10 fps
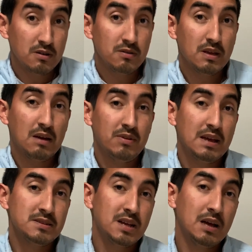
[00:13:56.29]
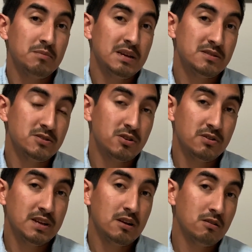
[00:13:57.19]
They haven't had time yet to turn
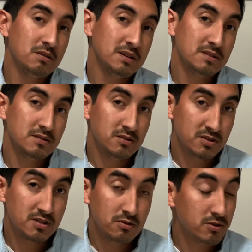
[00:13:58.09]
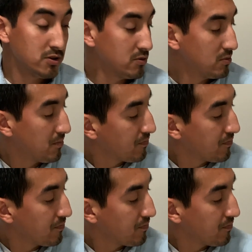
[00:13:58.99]
yellow because they're still new.